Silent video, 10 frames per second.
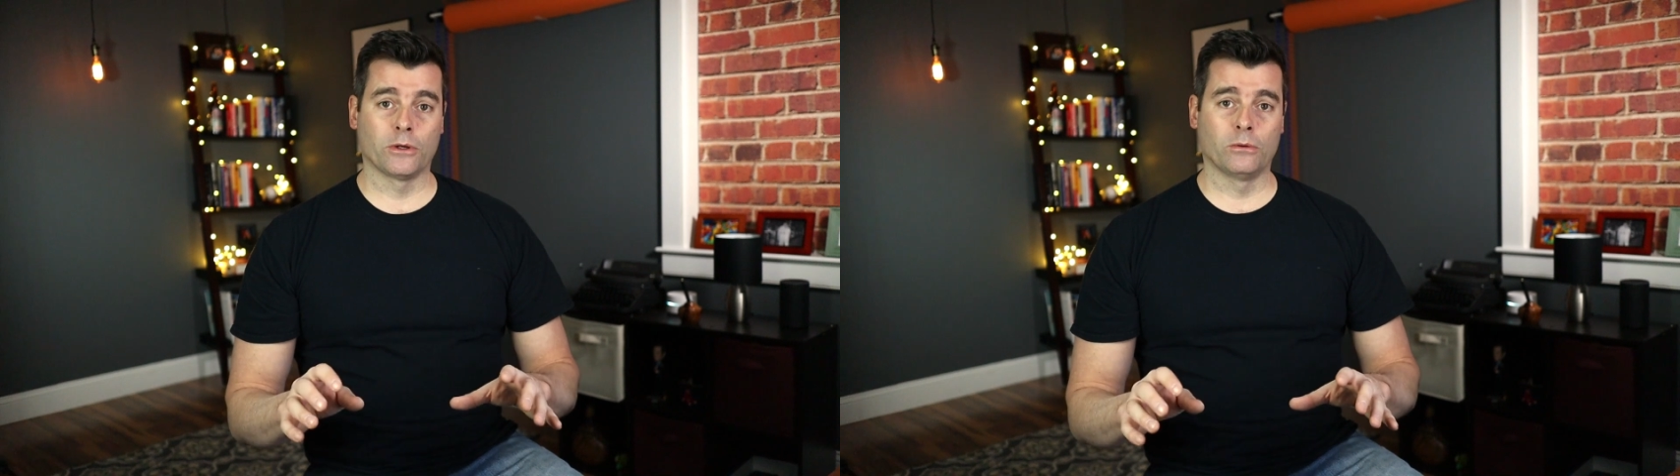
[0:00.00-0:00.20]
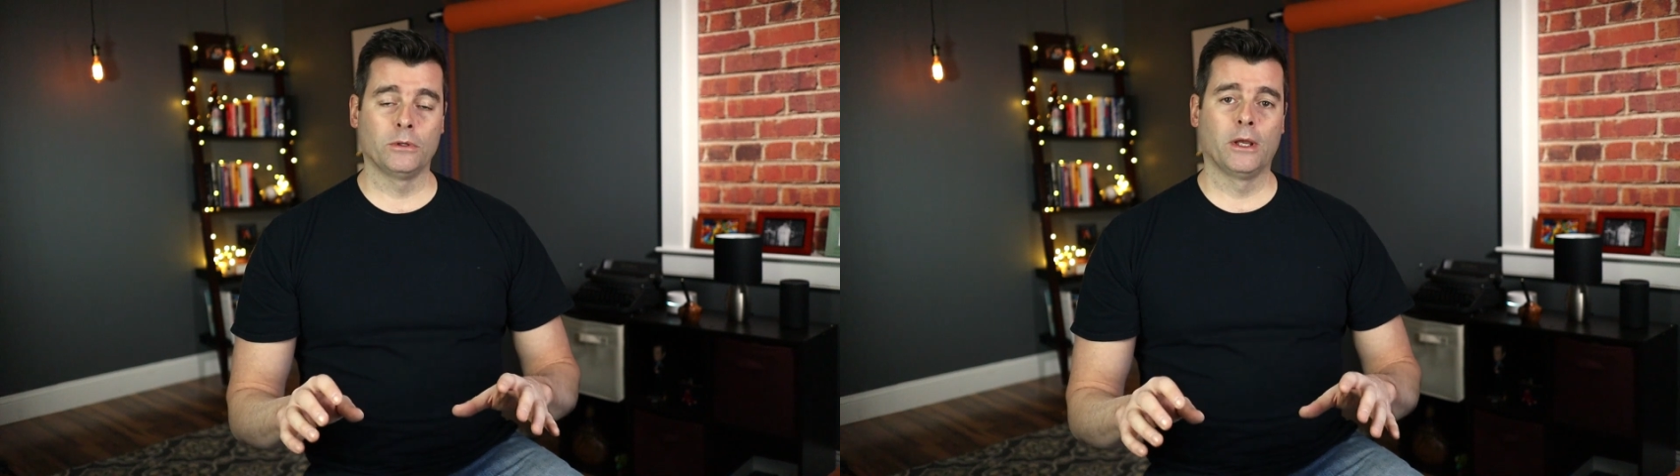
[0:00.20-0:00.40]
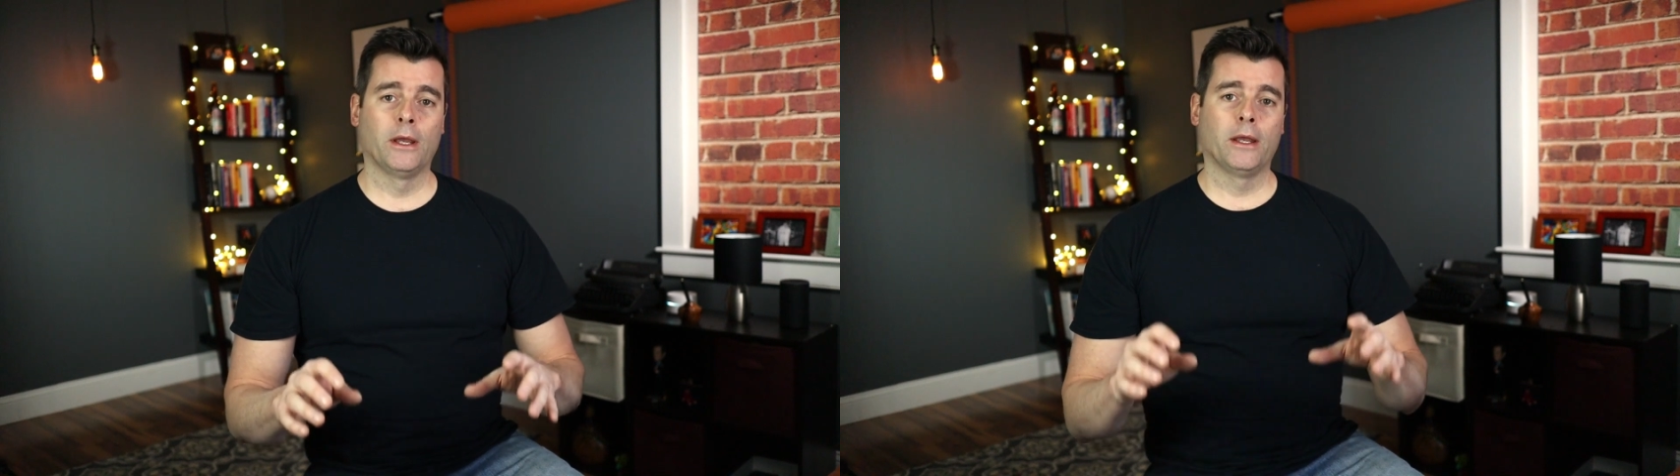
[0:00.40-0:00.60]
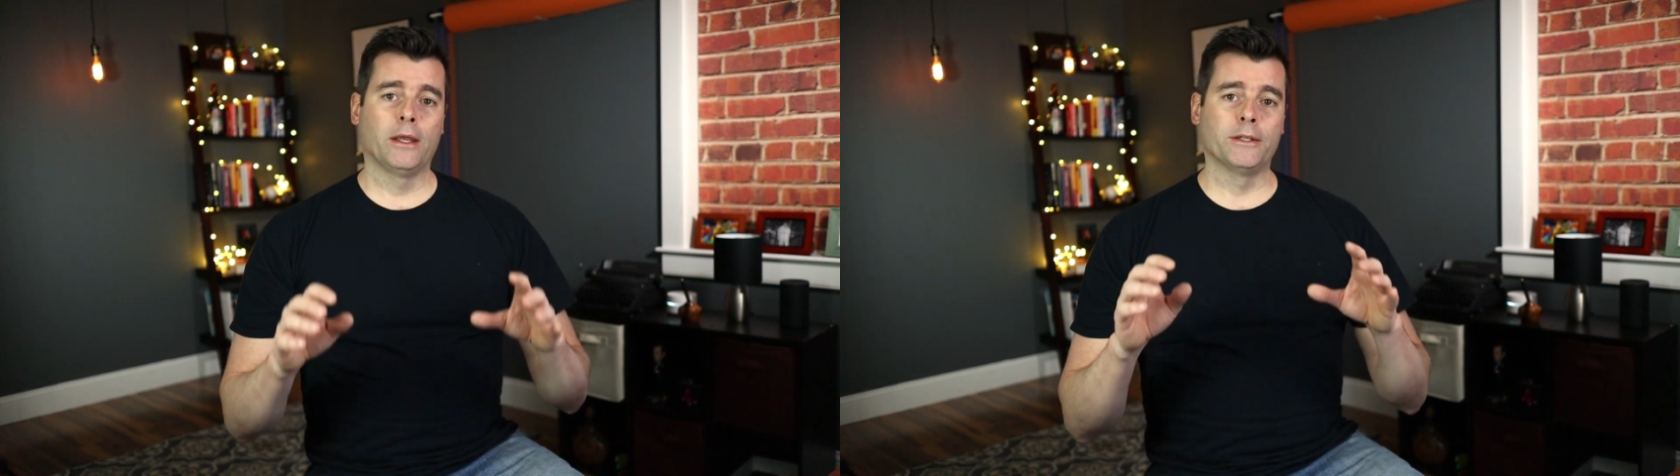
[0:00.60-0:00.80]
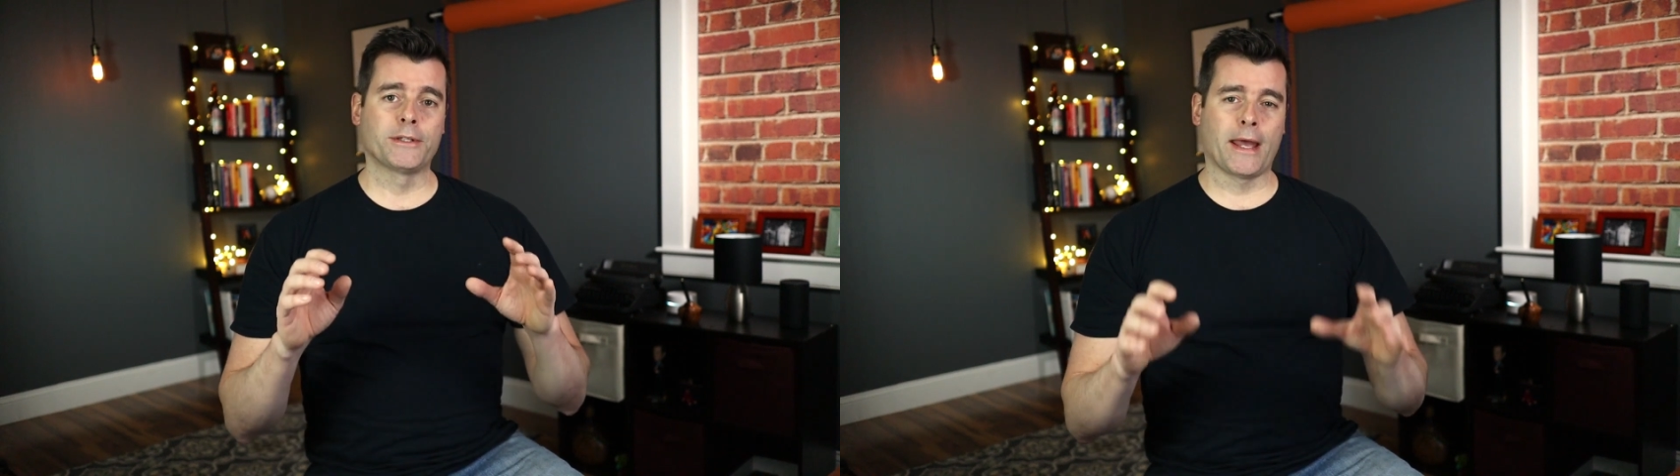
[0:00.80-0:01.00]
tone
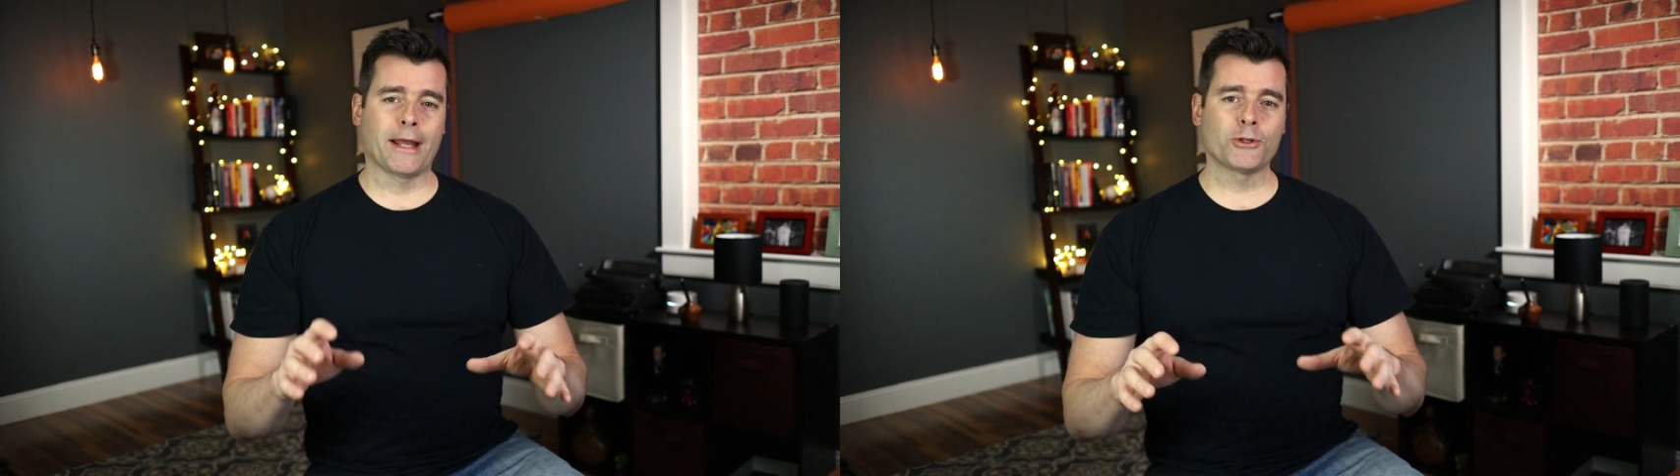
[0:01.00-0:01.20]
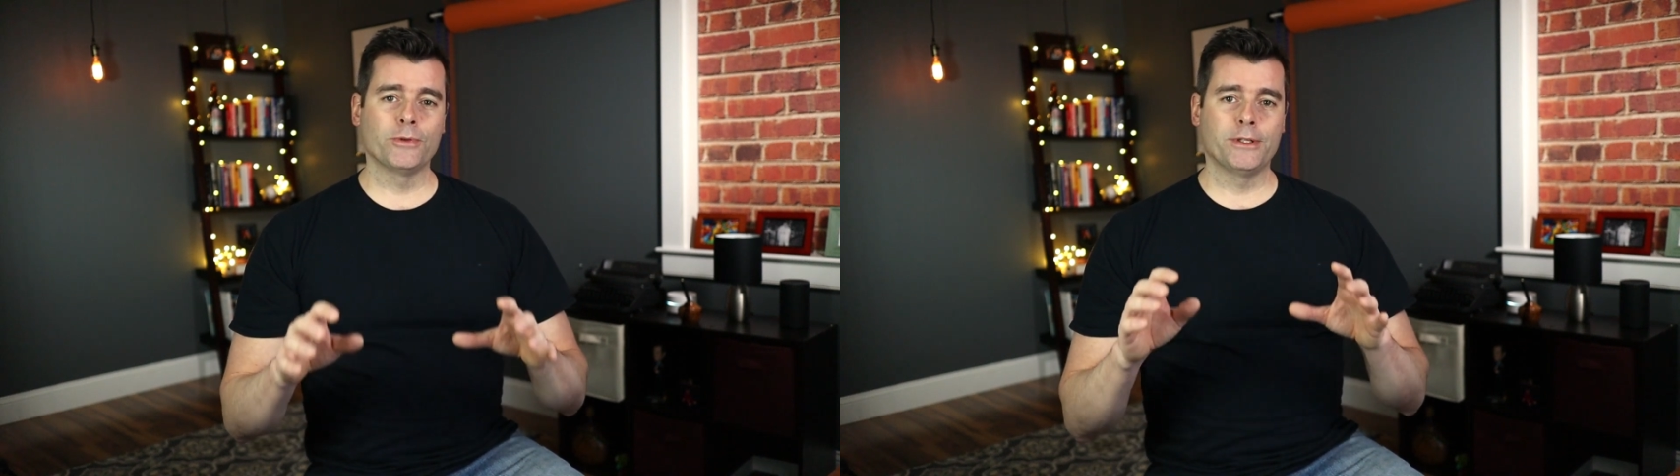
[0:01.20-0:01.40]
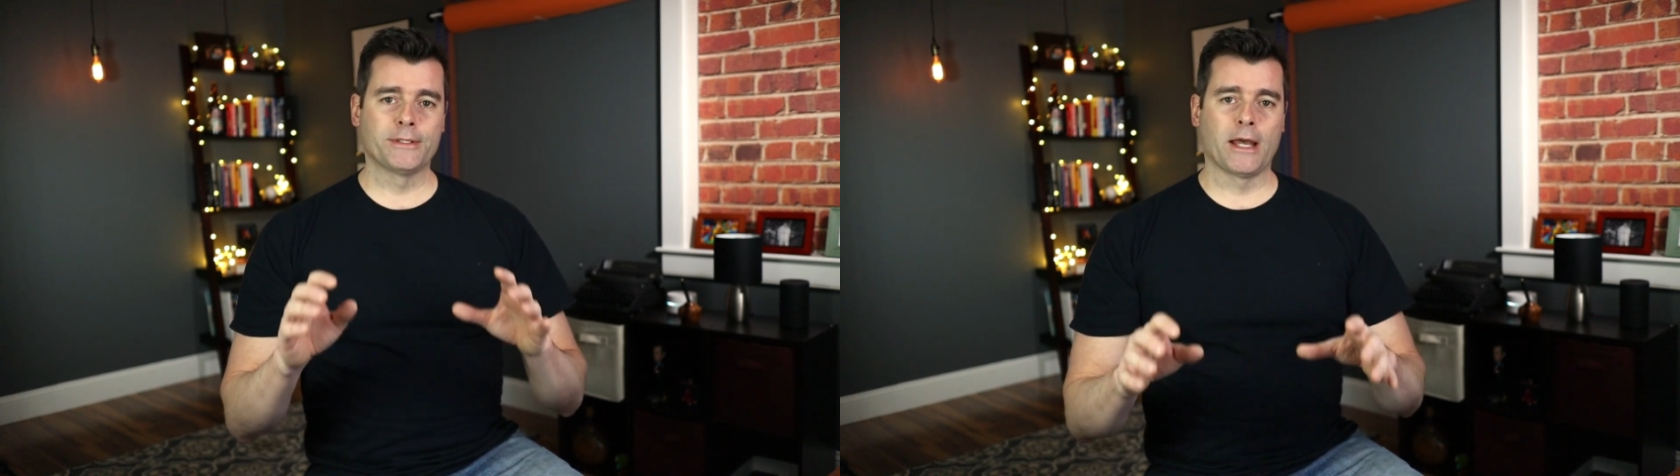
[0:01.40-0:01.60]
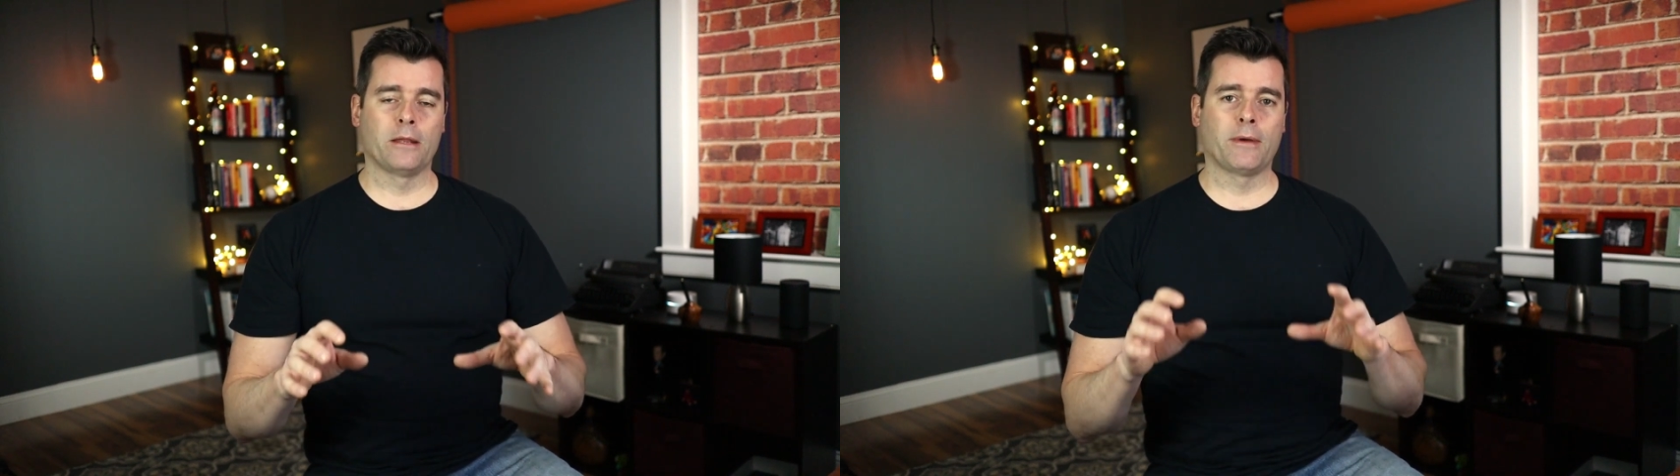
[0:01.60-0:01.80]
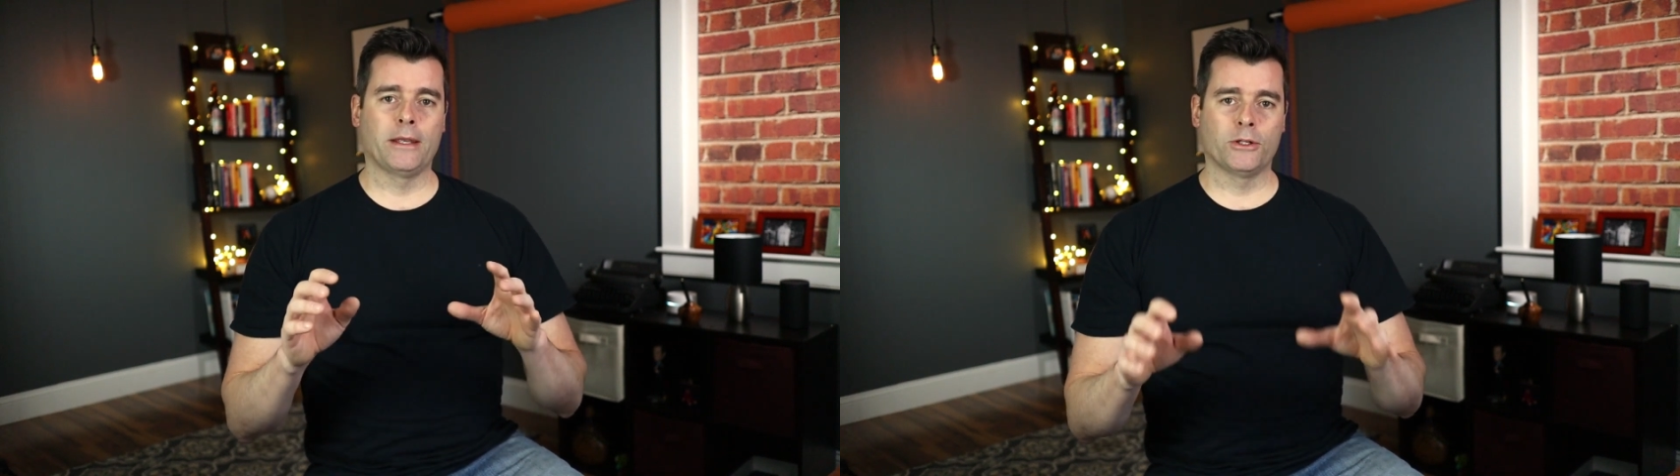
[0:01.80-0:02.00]
is to actually design my